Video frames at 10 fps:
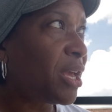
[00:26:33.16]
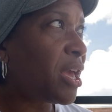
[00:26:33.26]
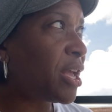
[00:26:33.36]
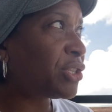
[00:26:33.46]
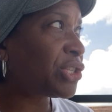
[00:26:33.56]

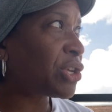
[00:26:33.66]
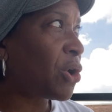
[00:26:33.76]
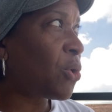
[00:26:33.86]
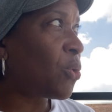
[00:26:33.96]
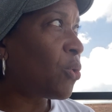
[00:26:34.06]
and
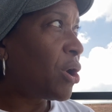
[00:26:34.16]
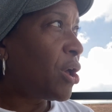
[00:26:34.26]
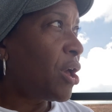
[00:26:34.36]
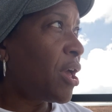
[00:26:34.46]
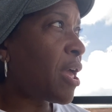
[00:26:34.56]
so
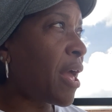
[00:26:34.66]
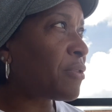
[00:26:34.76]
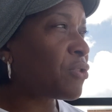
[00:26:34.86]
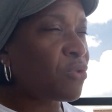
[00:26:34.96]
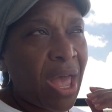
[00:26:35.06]

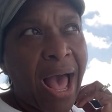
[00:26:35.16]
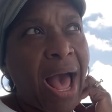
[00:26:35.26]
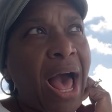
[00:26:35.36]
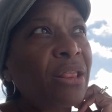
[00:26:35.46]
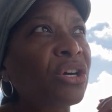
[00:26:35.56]

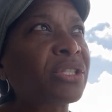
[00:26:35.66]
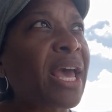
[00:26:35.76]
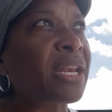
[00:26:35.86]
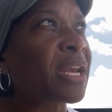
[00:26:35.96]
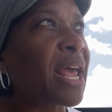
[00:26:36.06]
I looked
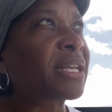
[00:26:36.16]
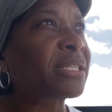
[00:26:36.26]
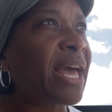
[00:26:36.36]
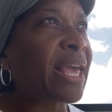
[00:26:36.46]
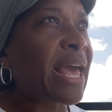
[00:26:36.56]
at it as
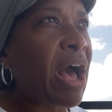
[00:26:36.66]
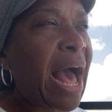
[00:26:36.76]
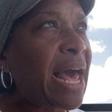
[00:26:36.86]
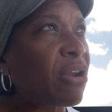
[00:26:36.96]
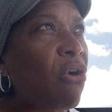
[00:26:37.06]
like
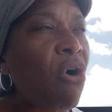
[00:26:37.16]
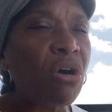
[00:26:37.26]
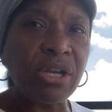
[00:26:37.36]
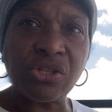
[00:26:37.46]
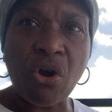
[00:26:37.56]
out of
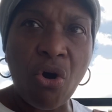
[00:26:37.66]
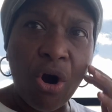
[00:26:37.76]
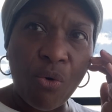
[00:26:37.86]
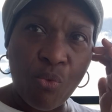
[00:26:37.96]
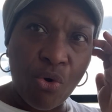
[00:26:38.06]
all this
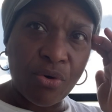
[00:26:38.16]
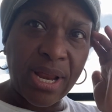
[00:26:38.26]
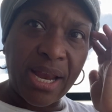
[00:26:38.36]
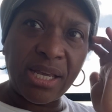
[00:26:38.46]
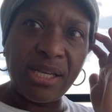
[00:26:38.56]
hard work
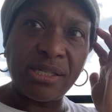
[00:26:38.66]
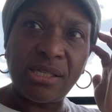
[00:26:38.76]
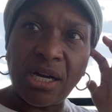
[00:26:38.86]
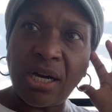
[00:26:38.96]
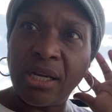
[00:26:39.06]
that he's
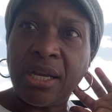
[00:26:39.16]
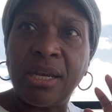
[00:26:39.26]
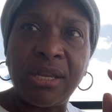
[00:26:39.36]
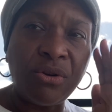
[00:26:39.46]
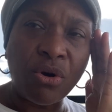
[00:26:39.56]
done
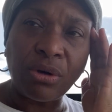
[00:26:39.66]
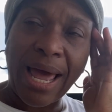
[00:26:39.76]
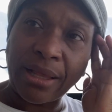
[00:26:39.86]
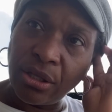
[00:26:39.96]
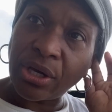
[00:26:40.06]
and you know
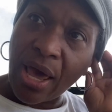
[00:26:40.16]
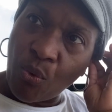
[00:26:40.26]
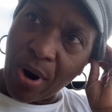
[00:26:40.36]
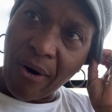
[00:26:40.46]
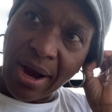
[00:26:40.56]
like look at
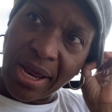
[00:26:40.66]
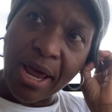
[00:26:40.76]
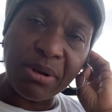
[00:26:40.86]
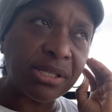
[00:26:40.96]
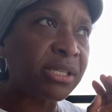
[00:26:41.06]
where I
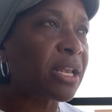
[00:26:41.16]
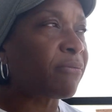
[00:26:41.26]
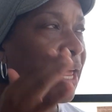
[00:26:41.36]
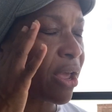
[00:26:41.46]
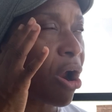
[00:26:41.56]
am instead
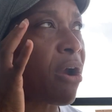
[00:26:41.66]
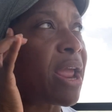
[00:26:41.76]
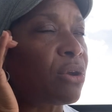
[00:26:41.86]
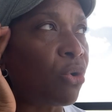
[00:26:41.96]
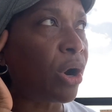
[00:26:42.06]
of like all
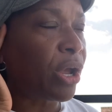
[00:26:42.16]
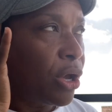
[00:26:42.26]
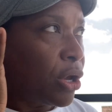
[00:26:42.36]
right Lord